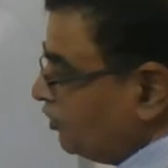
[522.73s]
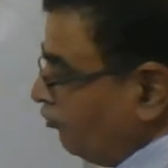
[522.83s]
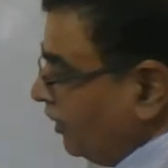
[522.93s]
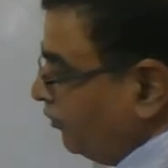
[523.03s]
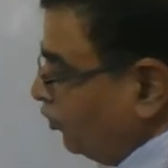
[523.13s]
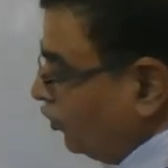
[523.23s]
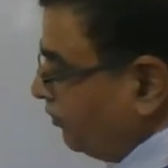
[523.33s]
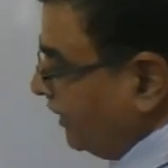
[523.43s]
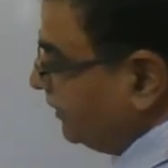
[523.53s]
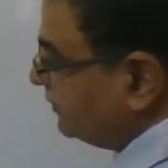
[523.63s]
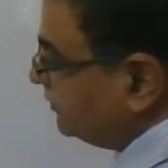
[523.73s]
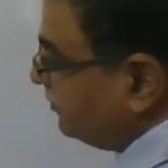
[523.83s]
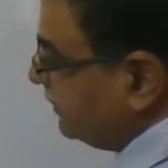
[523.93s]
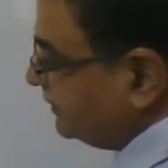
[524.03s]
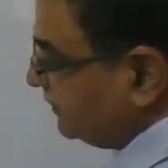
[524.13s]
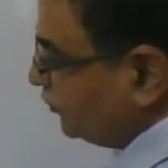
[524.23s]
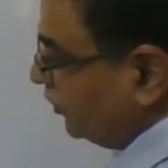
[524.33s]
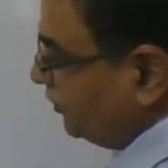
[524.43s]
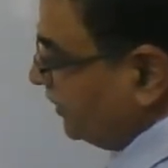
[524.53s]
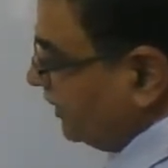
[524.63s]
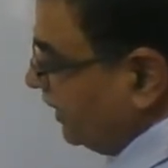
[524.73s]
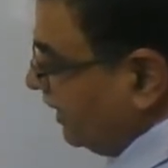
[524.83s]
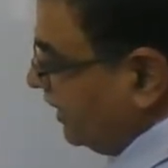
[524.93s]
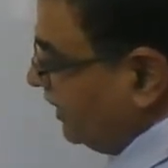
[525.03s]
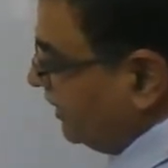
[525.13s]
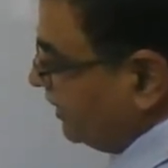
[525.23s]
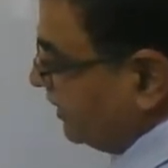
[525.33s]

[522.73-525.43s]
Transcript: One more minus means it will be A,